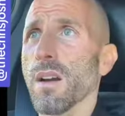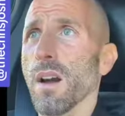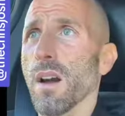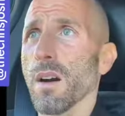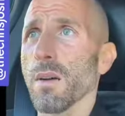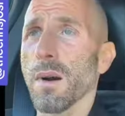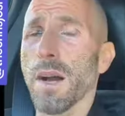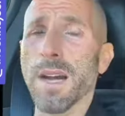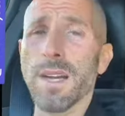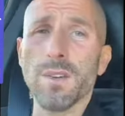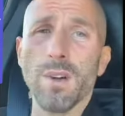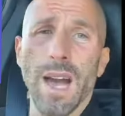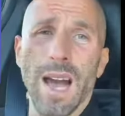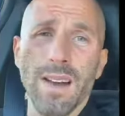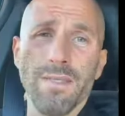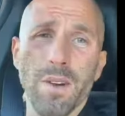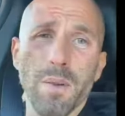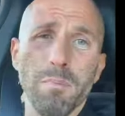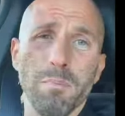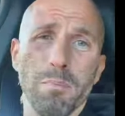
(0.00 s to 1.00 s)
All right, you
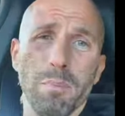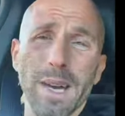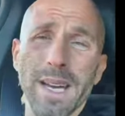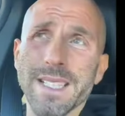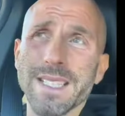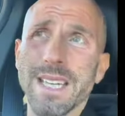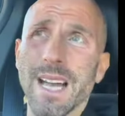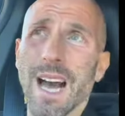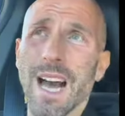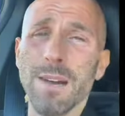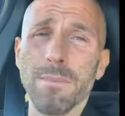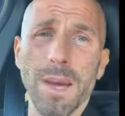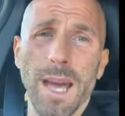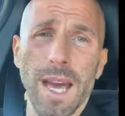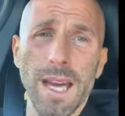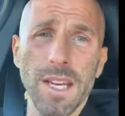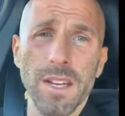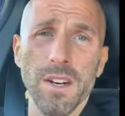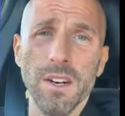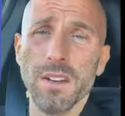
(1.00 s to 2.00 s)
have a big time
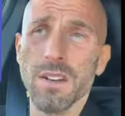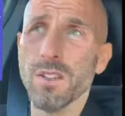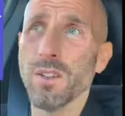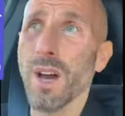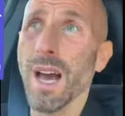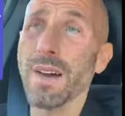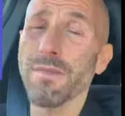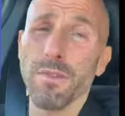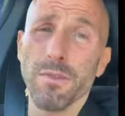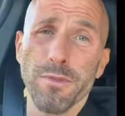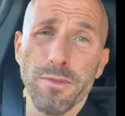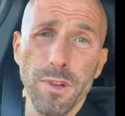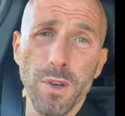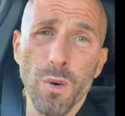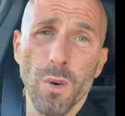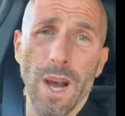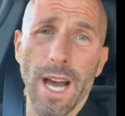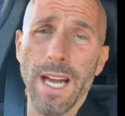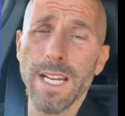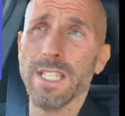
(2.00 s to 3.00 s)
hater. You have a
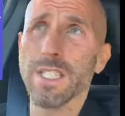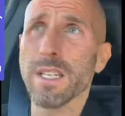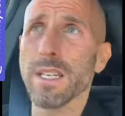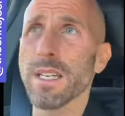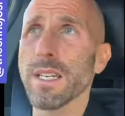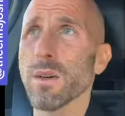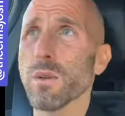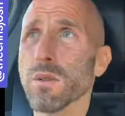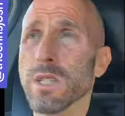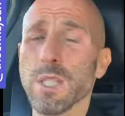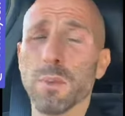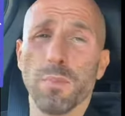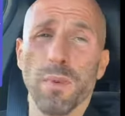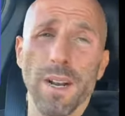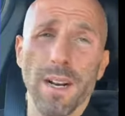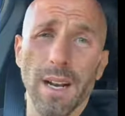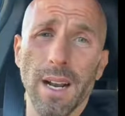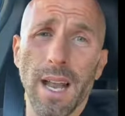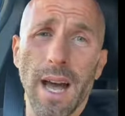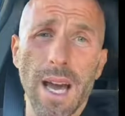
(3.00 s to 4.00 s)
few actually who
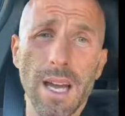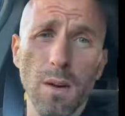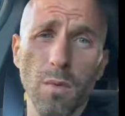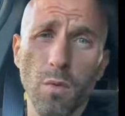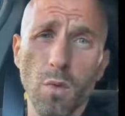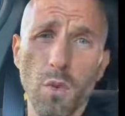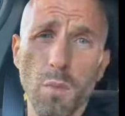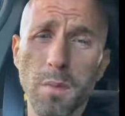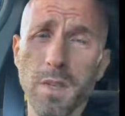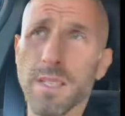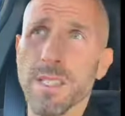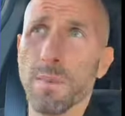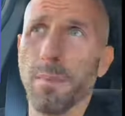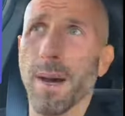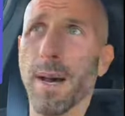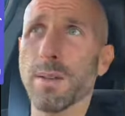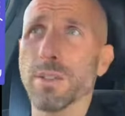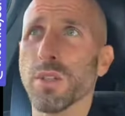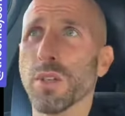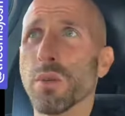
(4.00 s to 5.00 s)
spread a lot of rumors
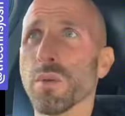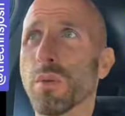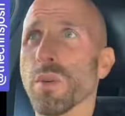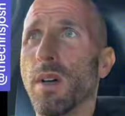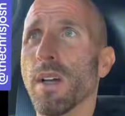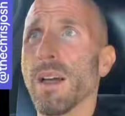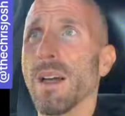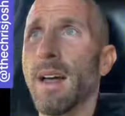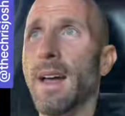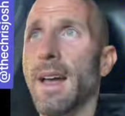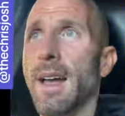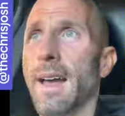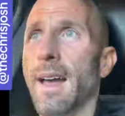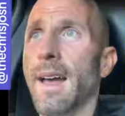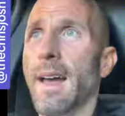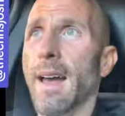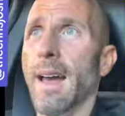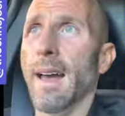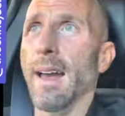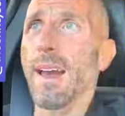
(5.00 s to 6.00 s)
about you.
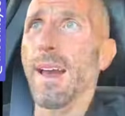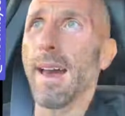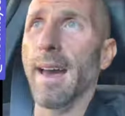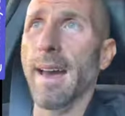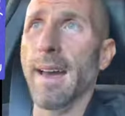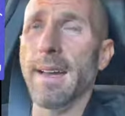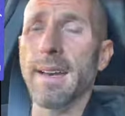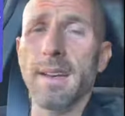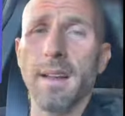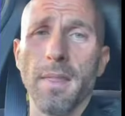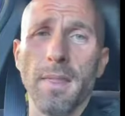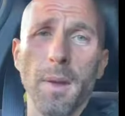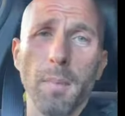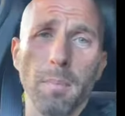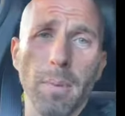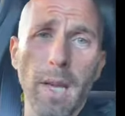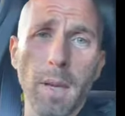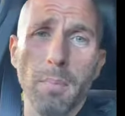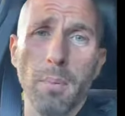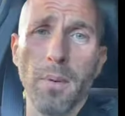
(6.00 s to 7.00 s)
And the
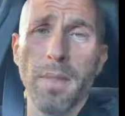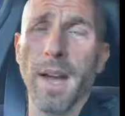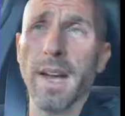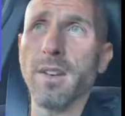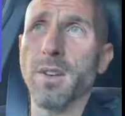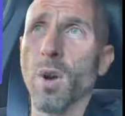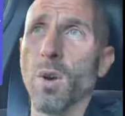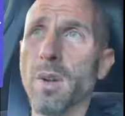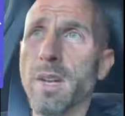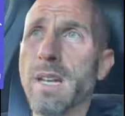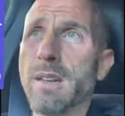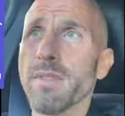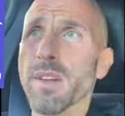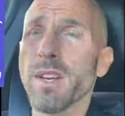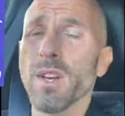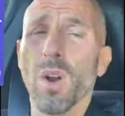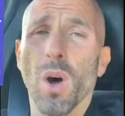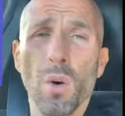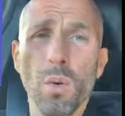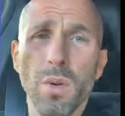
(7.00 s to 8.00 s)
people that don't
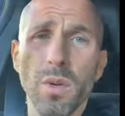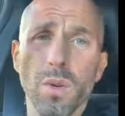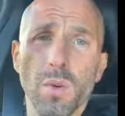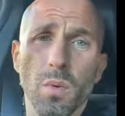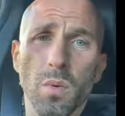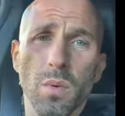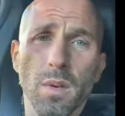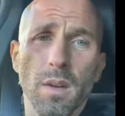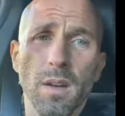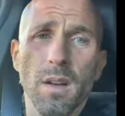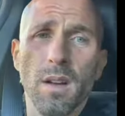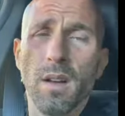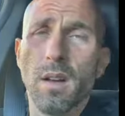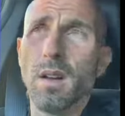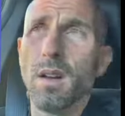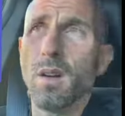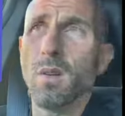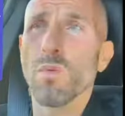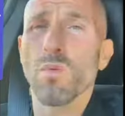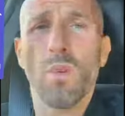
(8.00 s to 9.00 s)
even know you
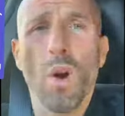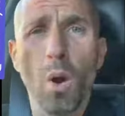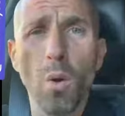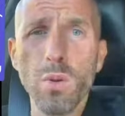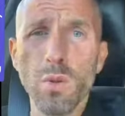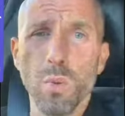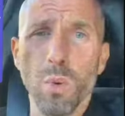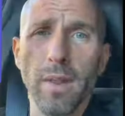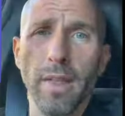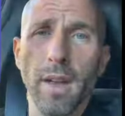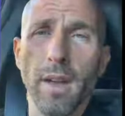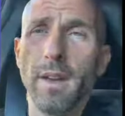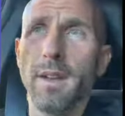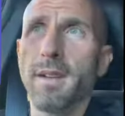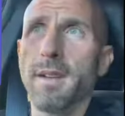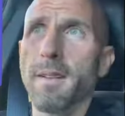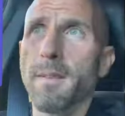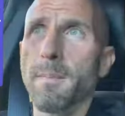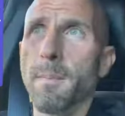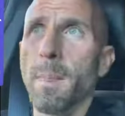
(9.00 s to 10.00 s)
rolled with it.
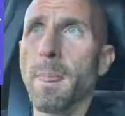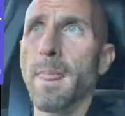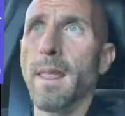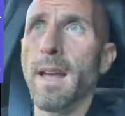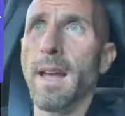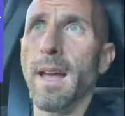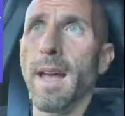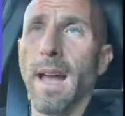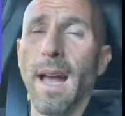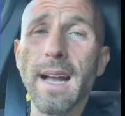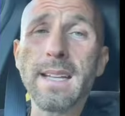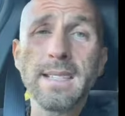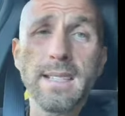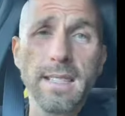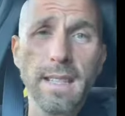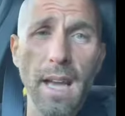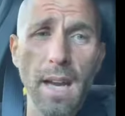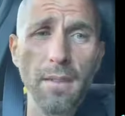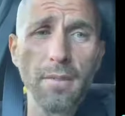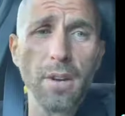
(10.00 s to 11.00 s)

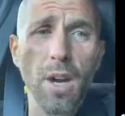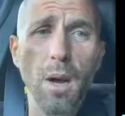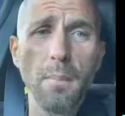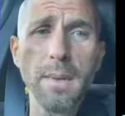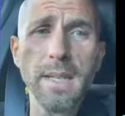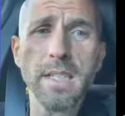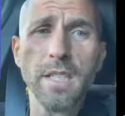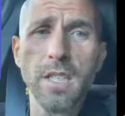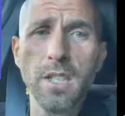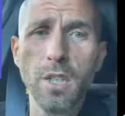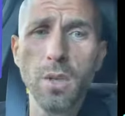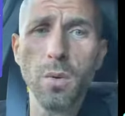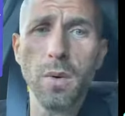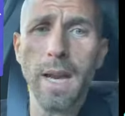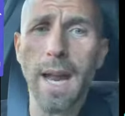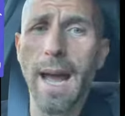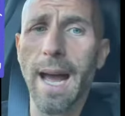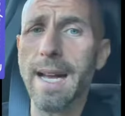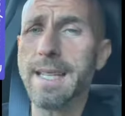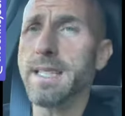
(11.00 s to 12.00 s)
Instead of coming to you
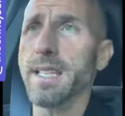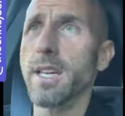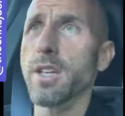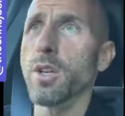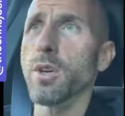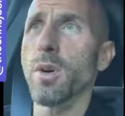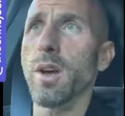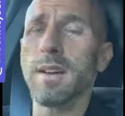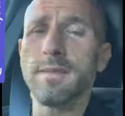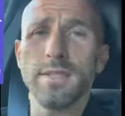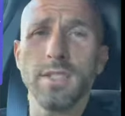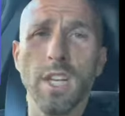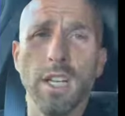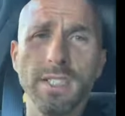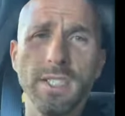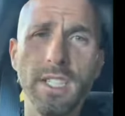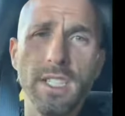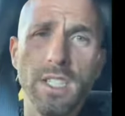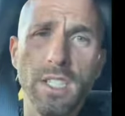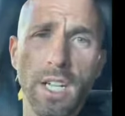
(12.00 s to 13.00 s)
and asking you if
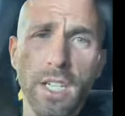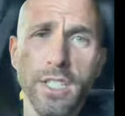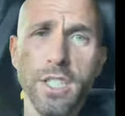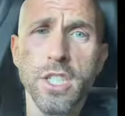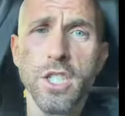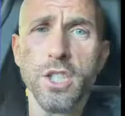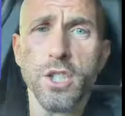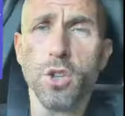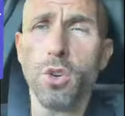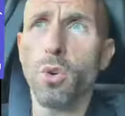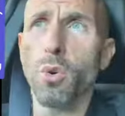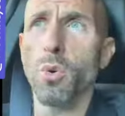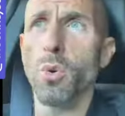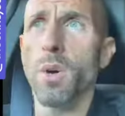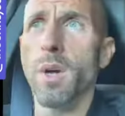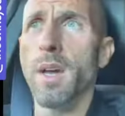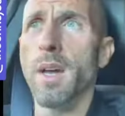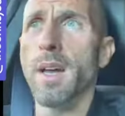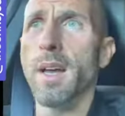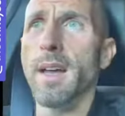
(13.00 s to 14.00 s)
such and such is true,
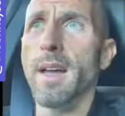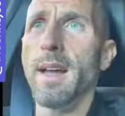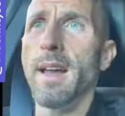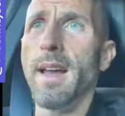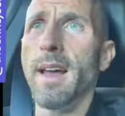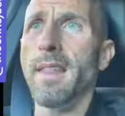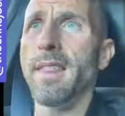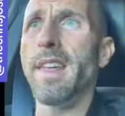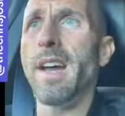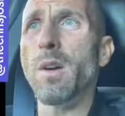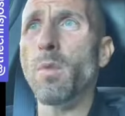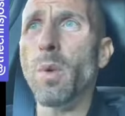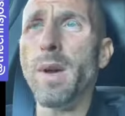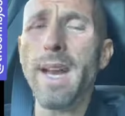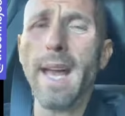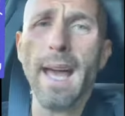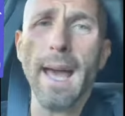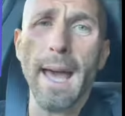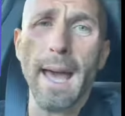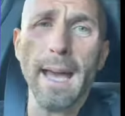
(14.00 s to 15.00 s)
they
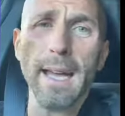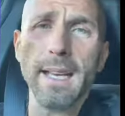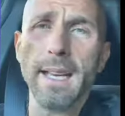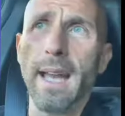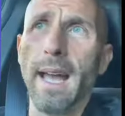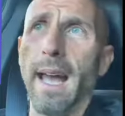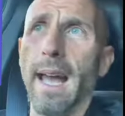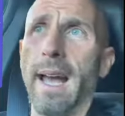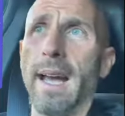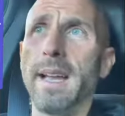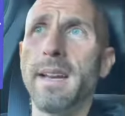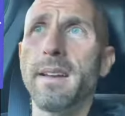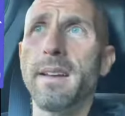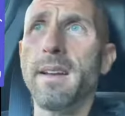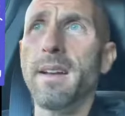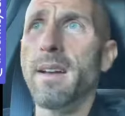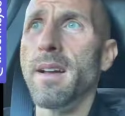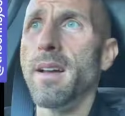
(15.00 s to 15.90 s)
went ahead and